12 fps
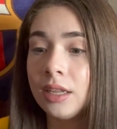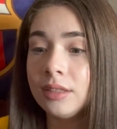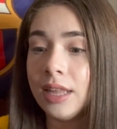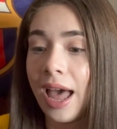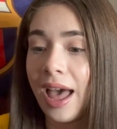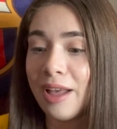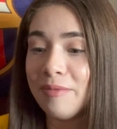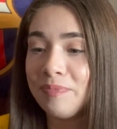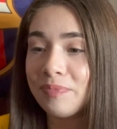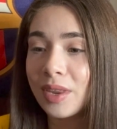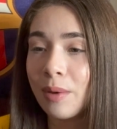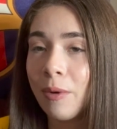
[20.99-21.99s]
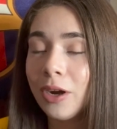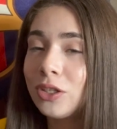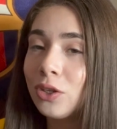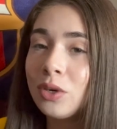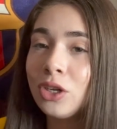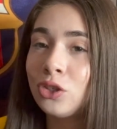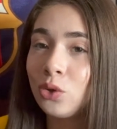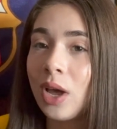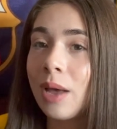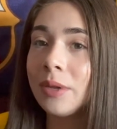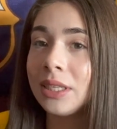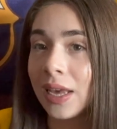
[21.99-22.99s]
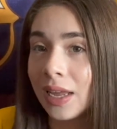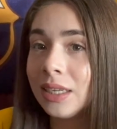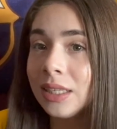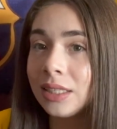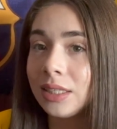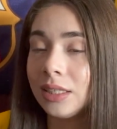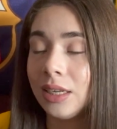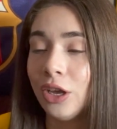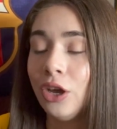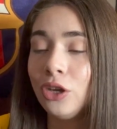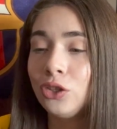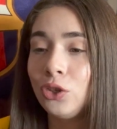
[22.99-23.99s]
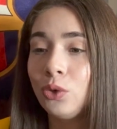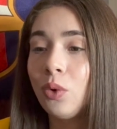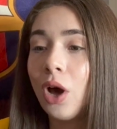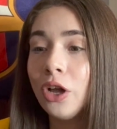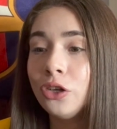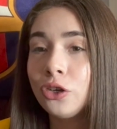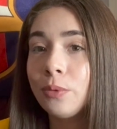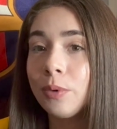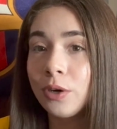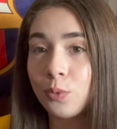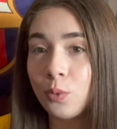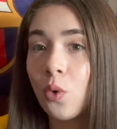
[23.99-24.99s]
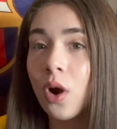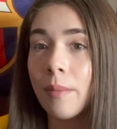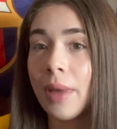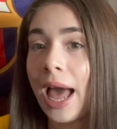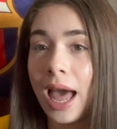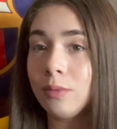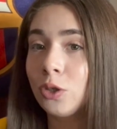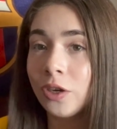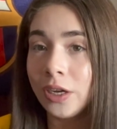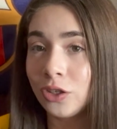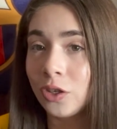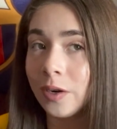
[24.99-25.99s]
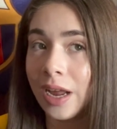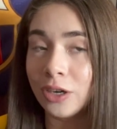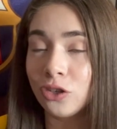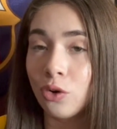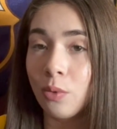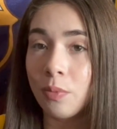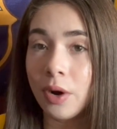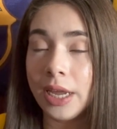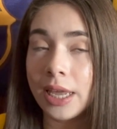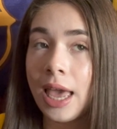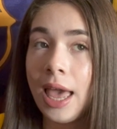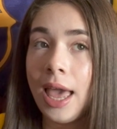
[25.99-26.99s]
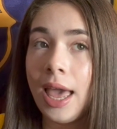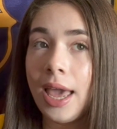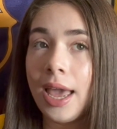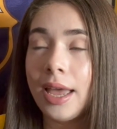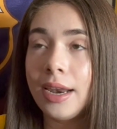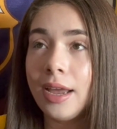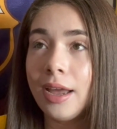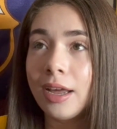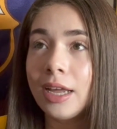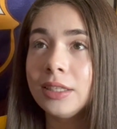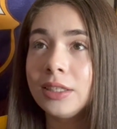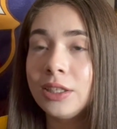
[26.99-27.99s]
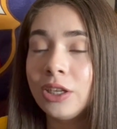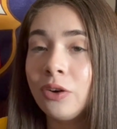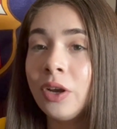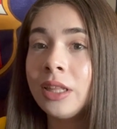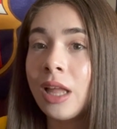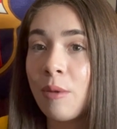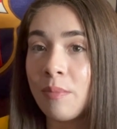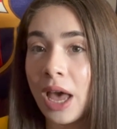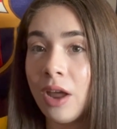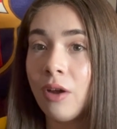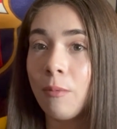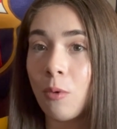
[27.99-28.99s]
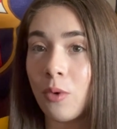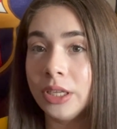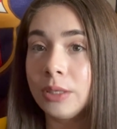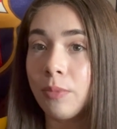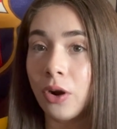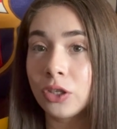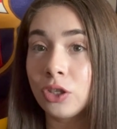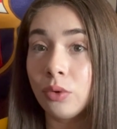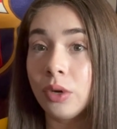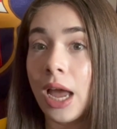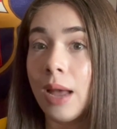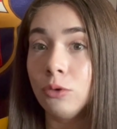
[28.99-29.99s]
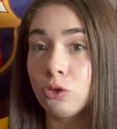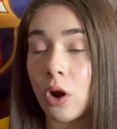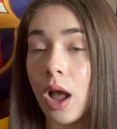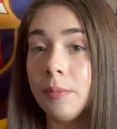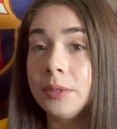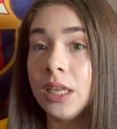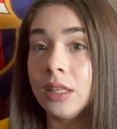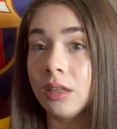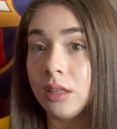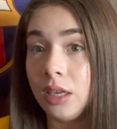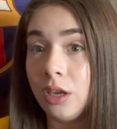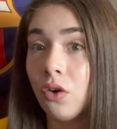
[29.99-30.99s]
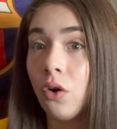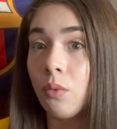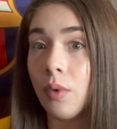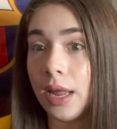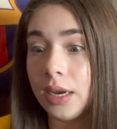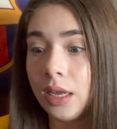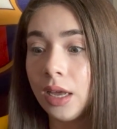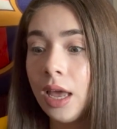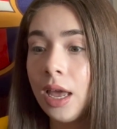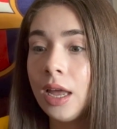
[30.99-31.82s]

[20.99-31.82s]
that Barcelona do have a tendency to underperform after international break. And considering the amount of points Barcelona have dropped in the league already,